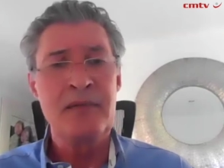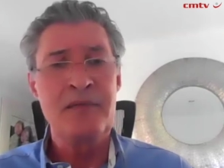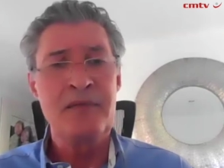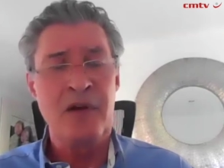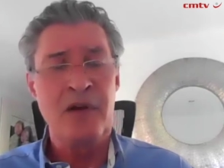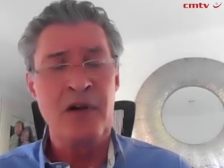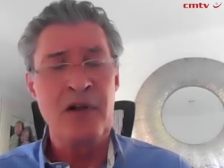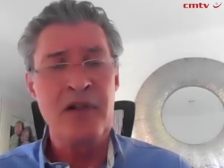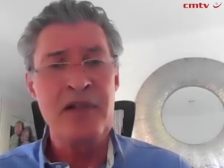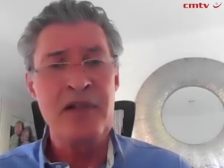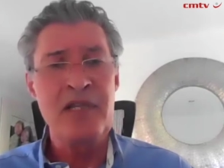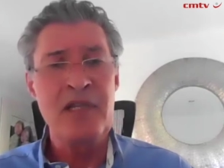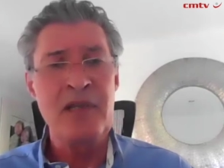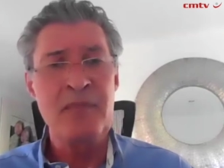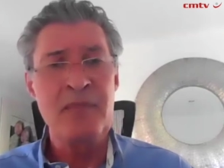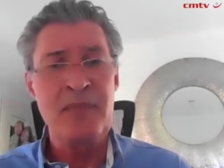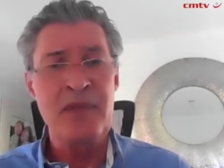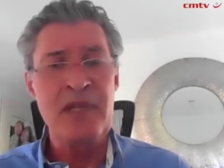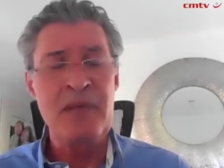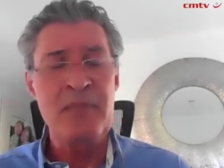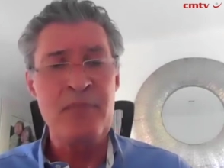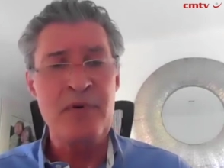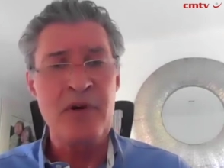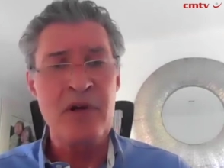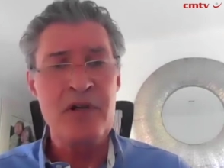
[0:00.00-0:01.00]
following the
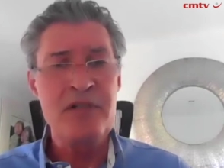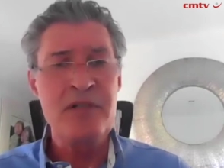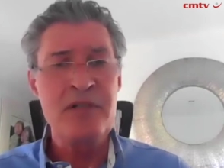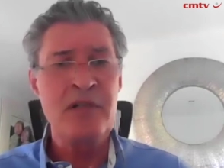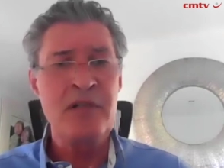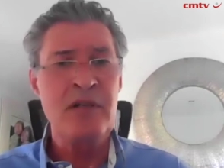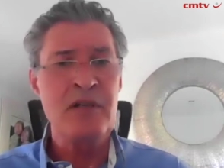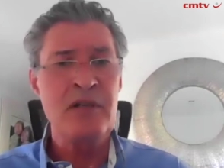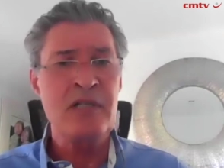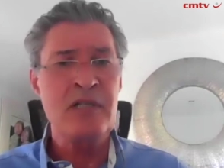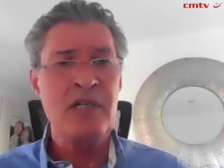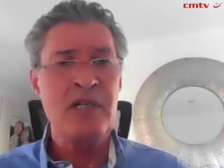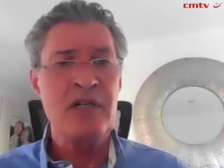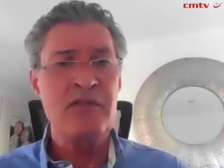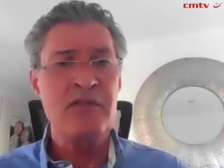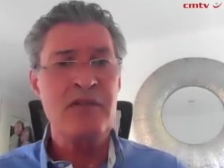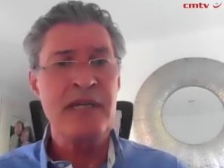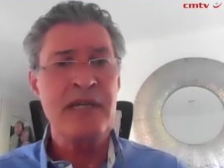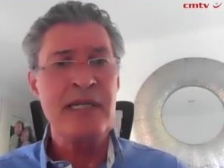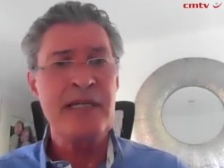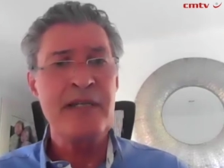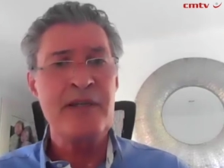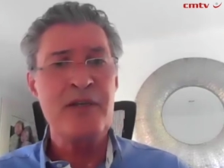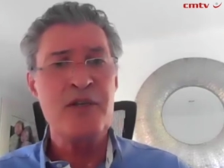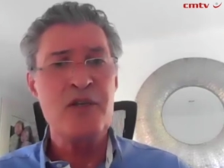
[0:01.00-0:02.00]
protocols
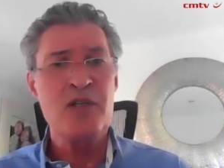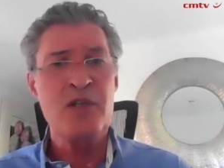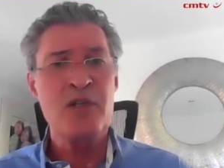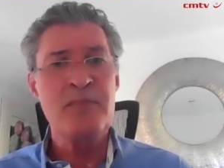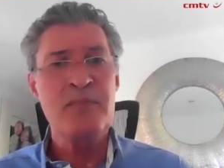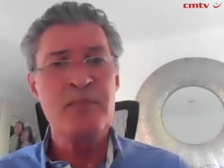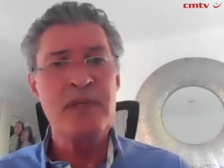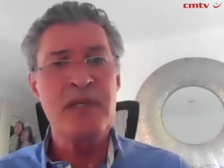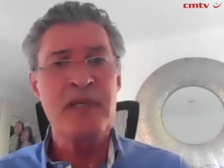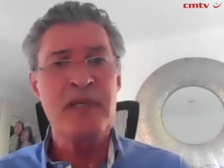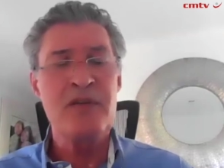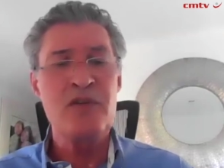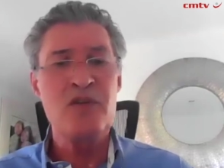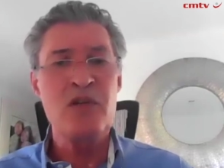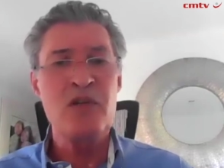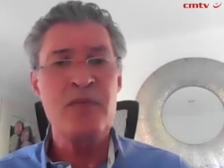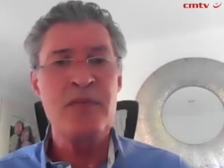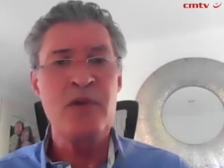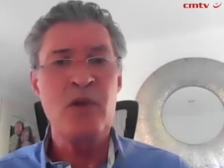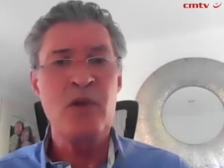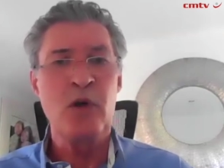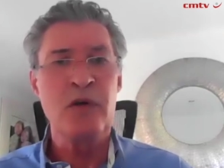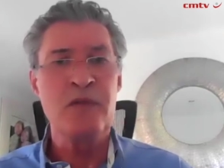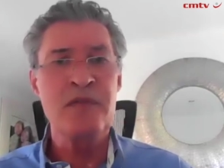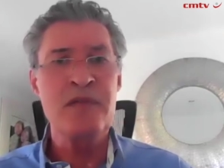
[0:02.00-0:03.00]
correctly should
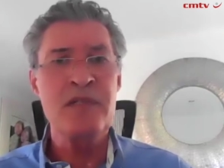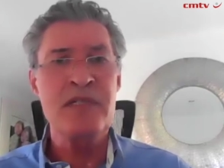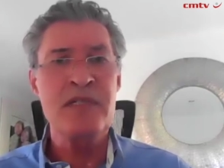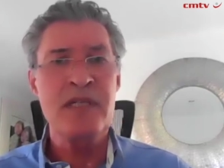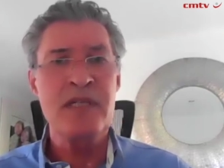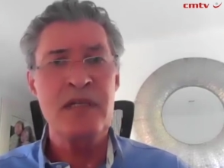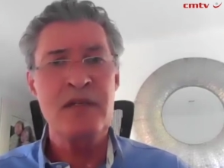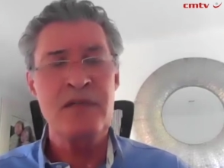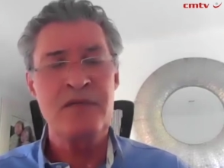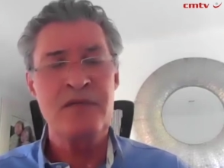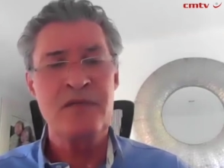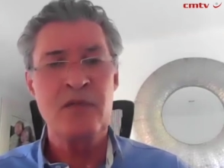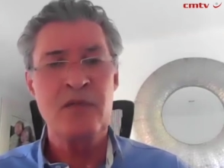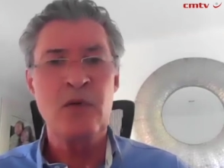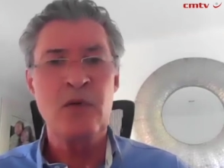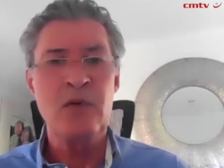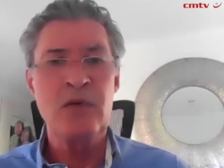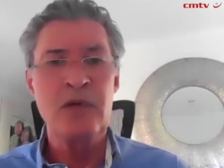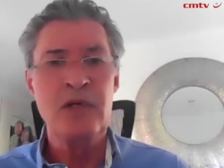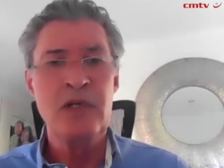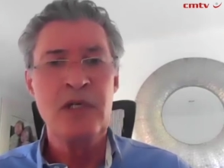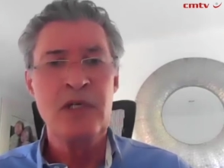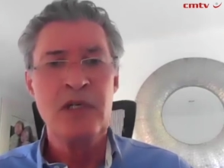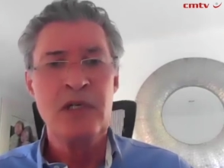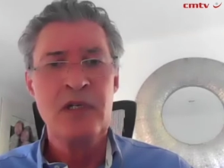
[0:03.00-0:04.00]
be offset for
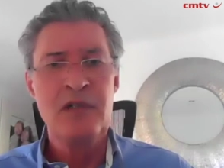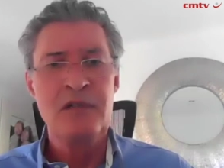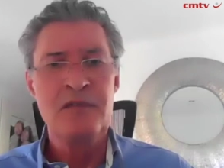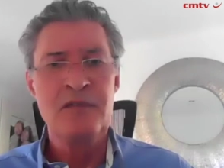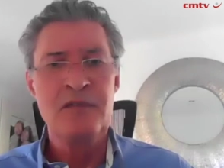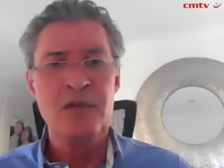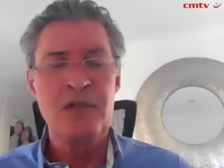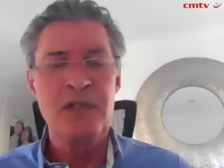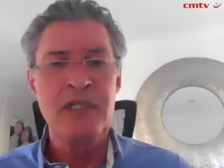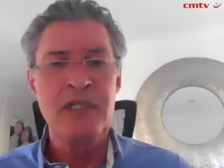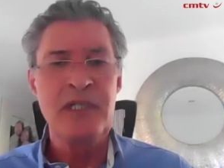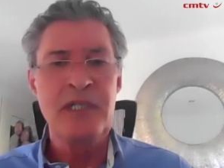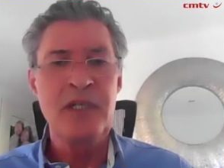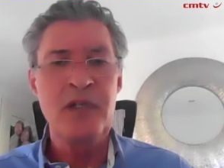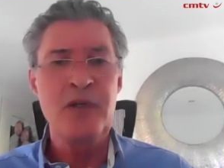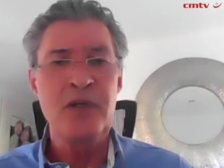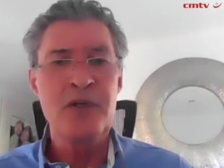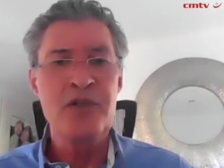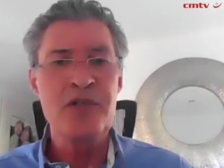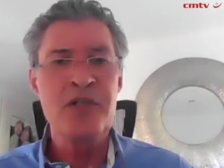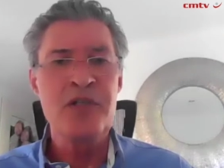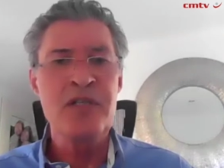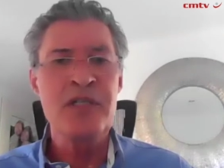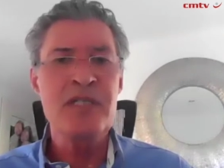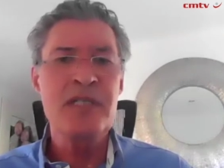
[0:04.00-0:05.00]
the
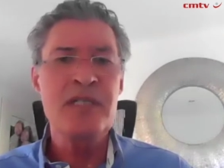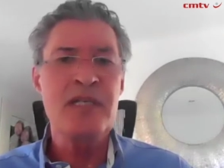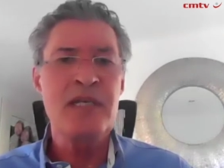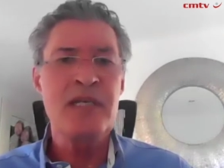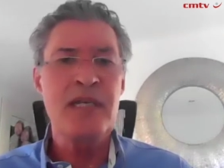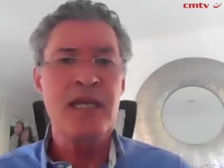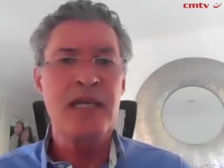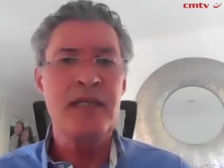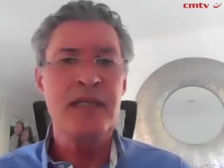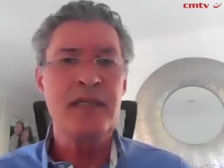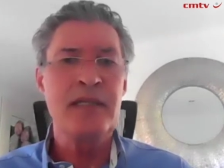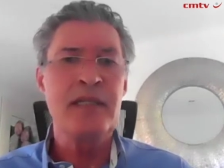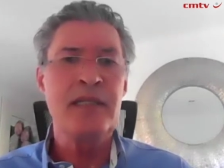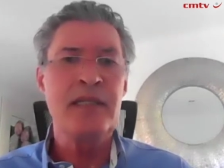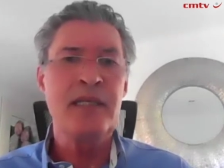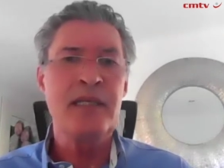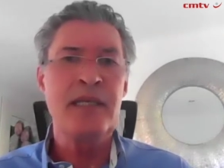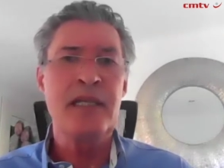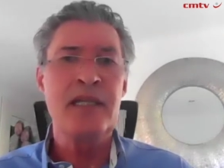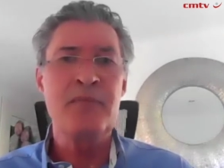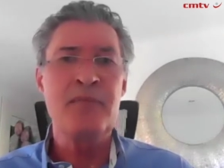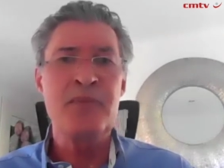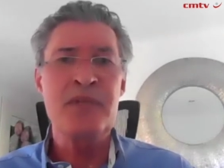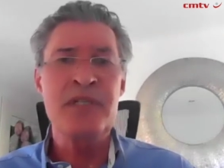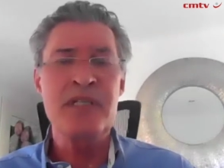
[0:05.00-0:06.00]
urgency and the
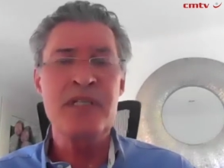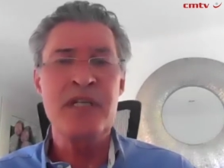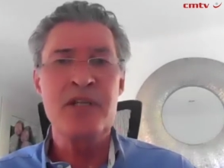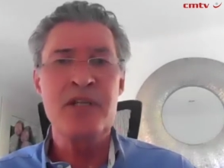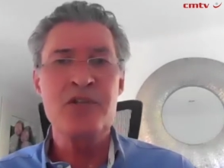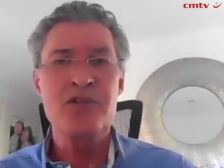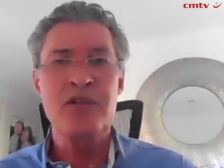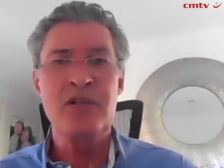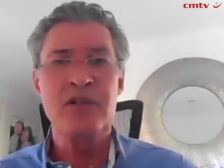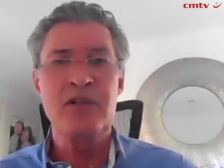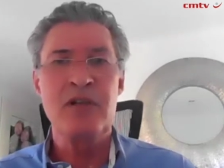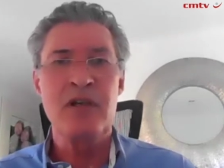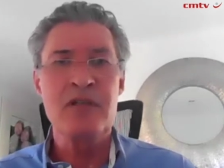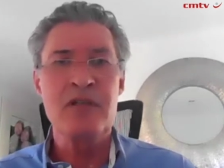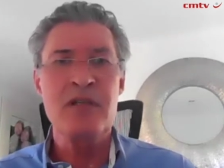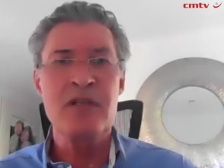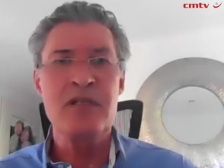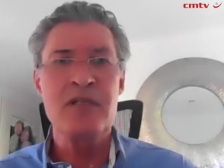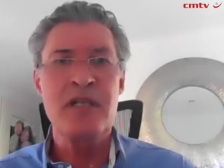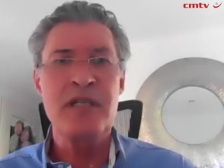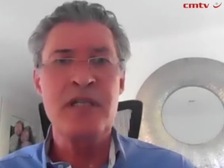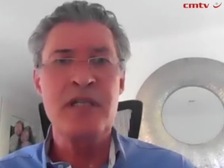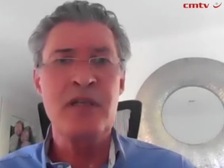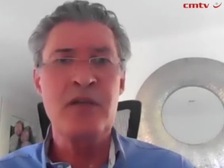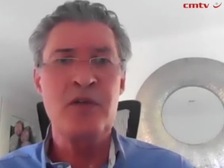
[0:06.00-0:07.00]
potential losses
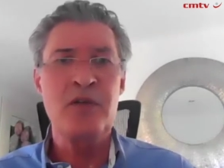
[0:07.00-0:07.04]
that they